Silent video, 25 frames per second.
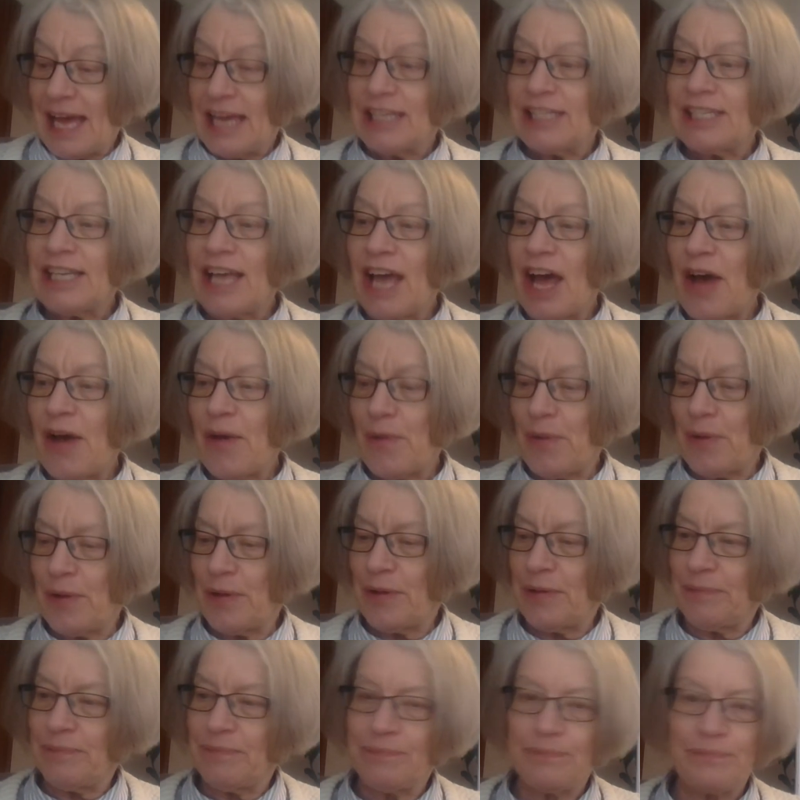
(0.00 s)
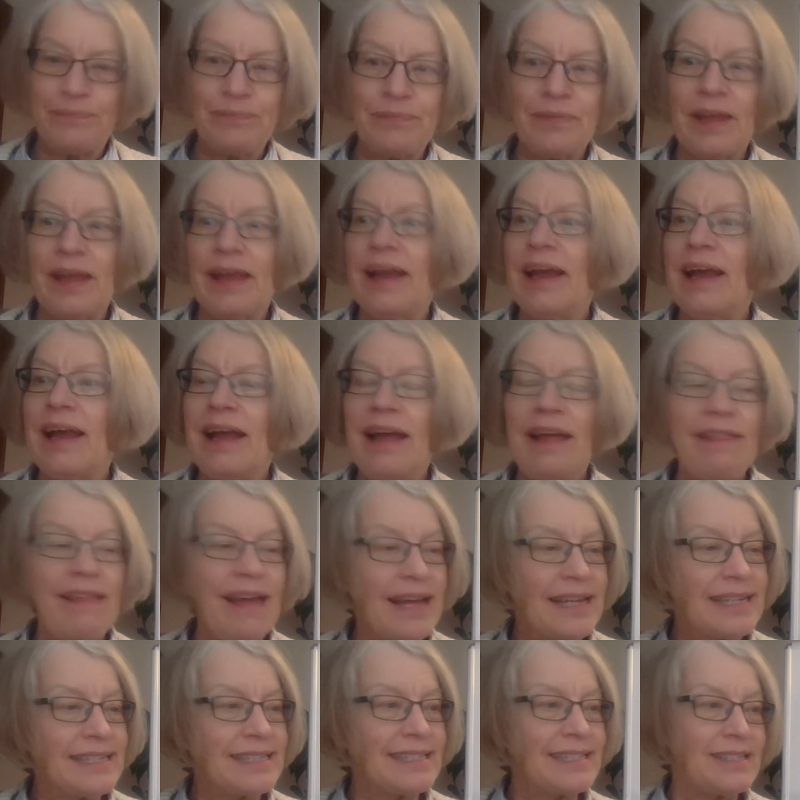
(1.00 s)
So
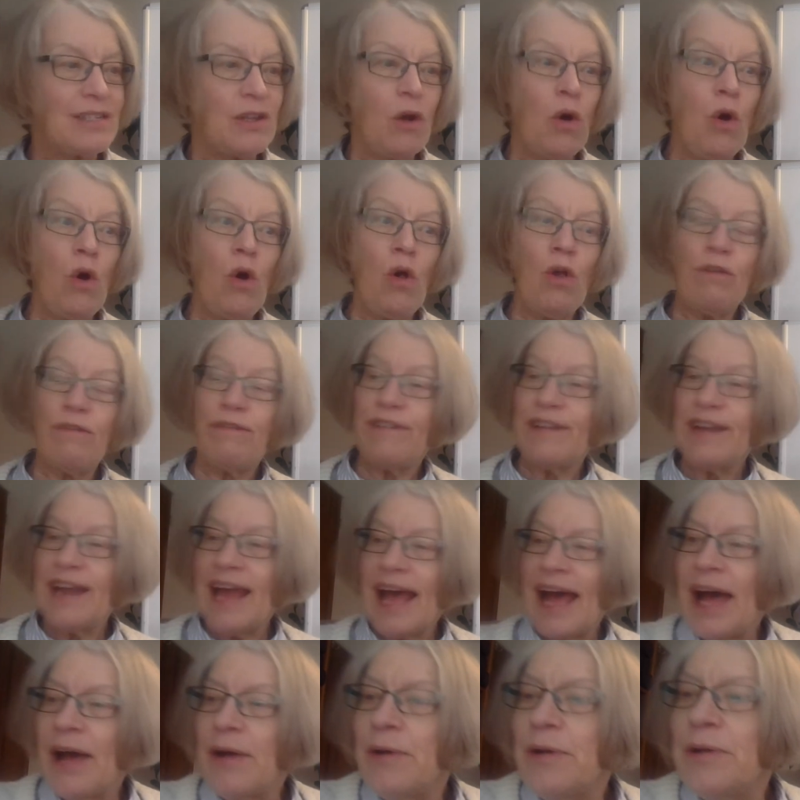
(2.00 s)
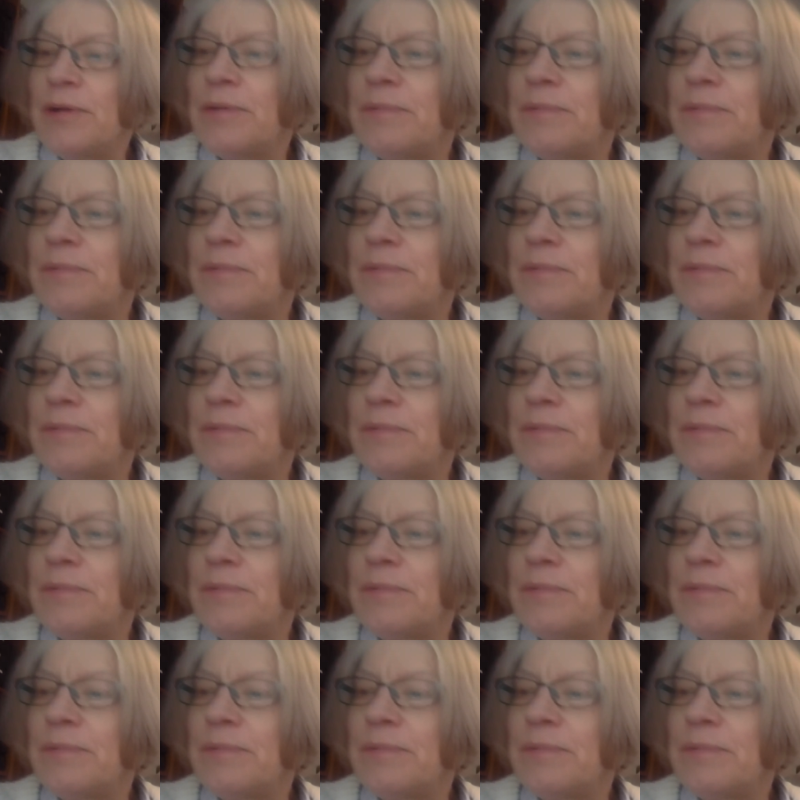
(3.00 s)
that's all for now.